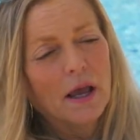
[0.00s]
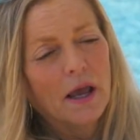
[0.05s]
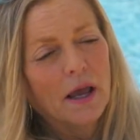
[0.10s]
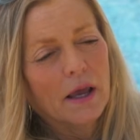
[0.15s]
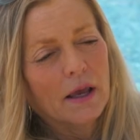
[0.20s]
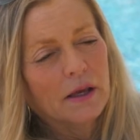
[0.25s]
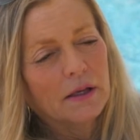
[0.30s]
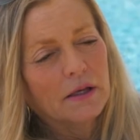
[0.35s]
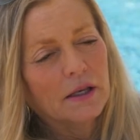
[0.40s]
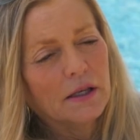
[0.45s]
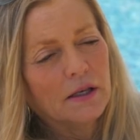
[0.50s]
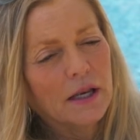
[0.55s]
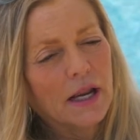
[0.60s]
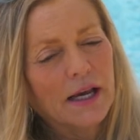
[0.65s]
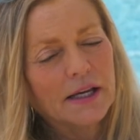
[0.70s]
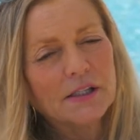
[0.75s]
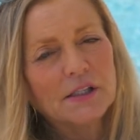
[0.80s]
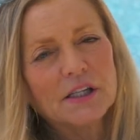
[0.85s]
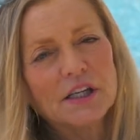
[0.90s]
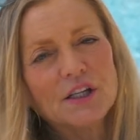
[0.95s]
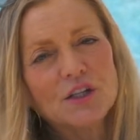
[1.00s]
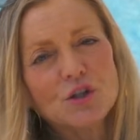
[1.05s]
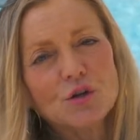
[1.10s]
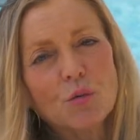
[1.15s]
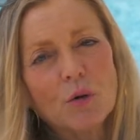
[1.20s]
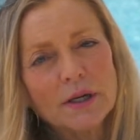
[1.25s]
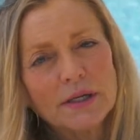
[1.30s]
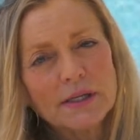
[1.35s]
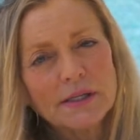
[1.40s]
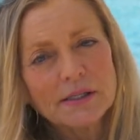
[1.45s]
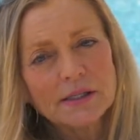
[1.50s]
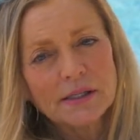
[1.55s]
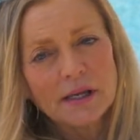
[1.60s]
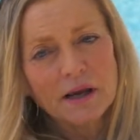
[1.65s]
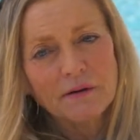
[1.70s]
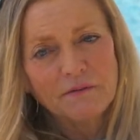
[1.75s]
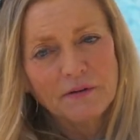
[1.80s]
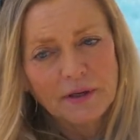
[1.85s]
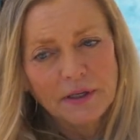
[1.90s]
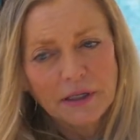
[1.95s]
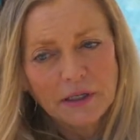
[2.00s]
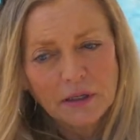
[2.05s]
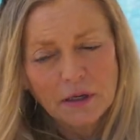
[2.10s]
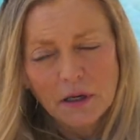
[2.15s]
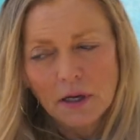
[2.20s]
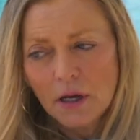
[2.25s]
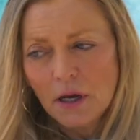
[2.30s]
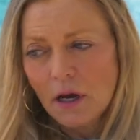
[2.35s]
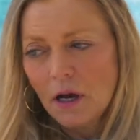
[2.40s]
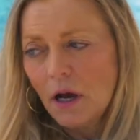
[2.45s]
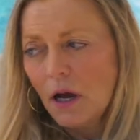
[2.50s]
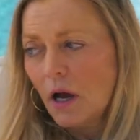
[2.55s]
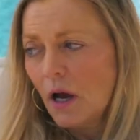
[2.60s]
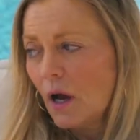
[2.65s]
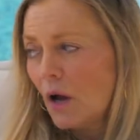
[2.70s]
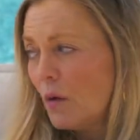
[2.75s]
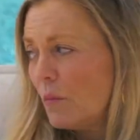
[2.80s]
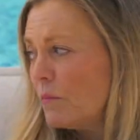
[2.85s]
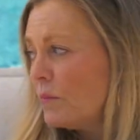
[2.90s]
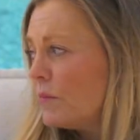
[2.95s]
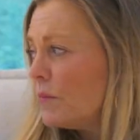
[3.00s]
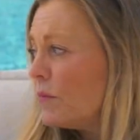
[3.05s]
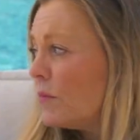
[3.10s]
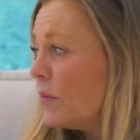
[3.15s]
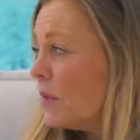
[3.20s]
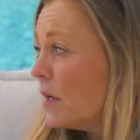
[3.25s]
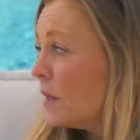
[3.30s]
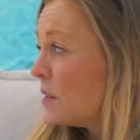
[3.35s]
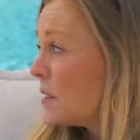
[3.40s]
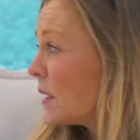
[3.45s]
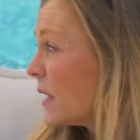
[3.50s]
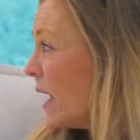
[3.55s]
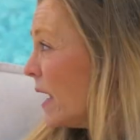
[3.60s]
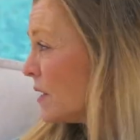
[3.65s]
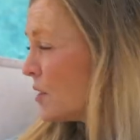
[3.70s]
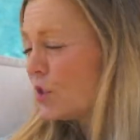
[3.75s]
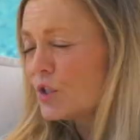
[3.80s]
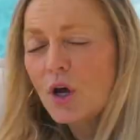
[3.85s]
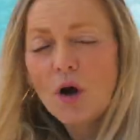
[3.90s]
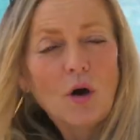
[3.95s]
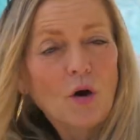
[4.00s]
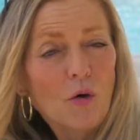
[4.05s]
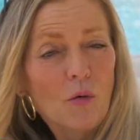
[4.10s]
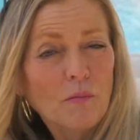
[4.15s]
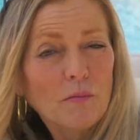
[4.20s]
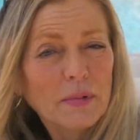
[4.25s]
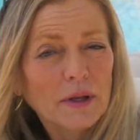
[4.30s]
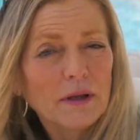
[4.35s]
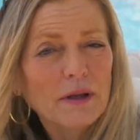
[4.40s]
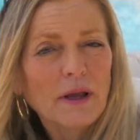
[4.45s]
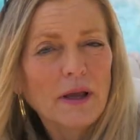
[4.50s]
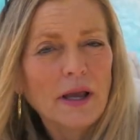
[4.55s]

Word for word: And in 1927, um, this guest home